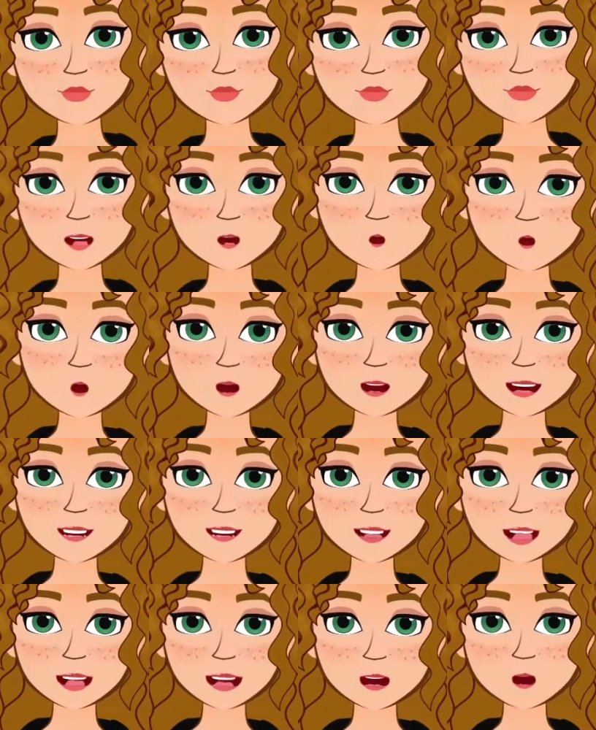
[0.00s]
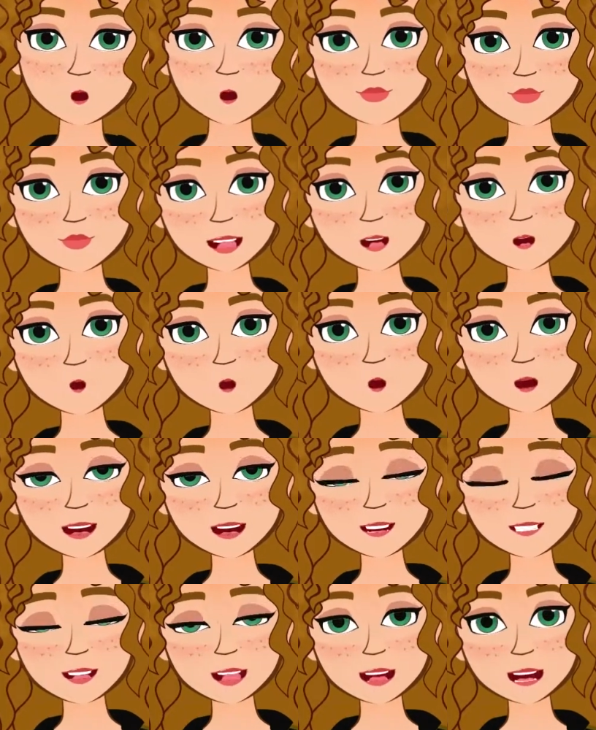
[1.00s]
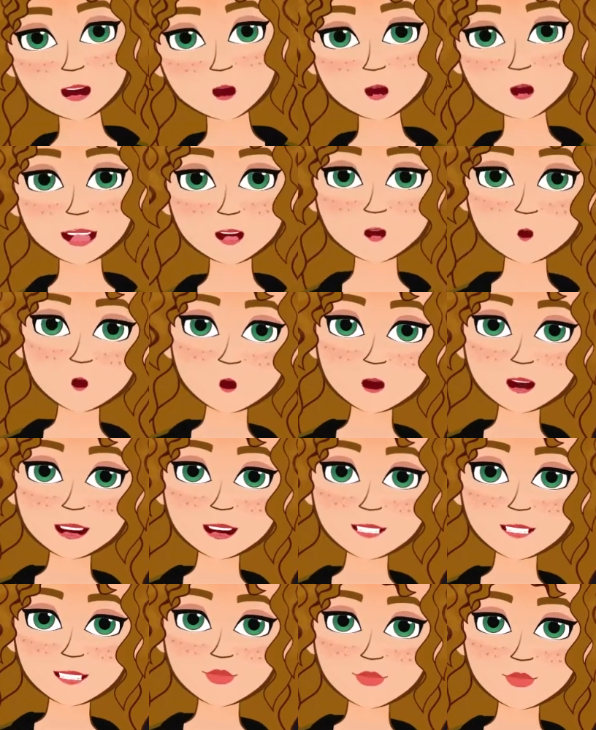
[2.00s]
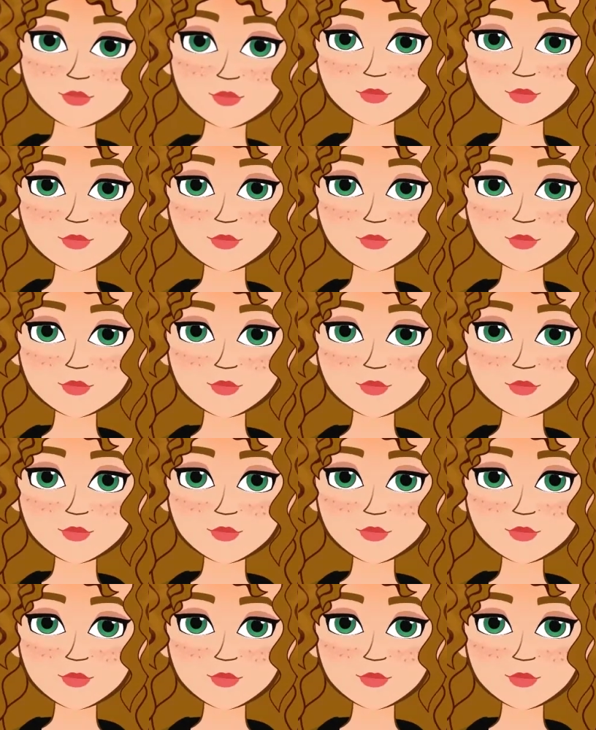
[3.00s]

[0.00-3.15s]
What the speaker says: I became responsible for taking care of the whole family.